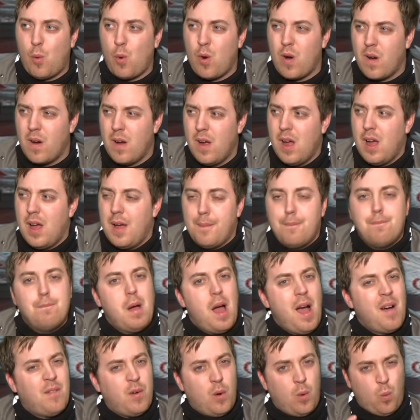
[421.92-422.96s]
more
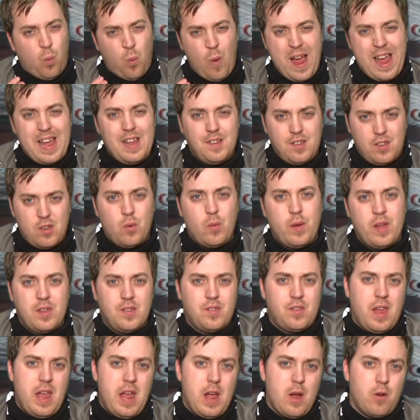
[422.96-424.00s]
of a weight to
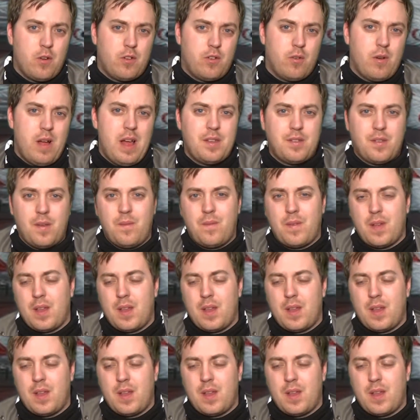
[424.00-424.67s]
his character as a